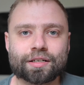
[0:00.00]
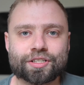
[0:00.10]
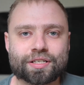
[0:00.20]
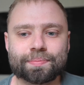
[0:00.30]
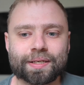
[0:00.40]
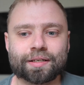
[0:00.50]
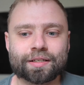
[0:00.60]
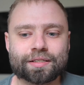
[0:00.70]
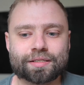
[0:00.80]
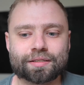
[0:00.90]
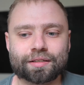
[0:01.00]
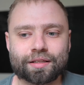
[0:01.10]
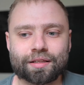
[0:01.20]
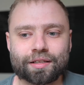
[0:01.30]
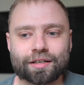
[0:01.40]
just because
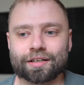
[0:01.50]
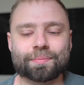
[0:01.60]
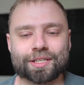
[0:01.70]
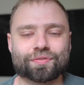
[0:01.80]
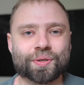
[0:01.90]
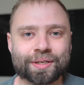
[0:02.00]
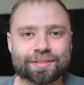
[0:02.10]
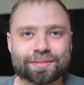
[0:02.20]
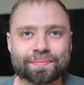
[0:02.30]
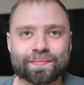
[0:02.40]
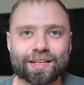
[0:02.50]
they're gonna misfocus.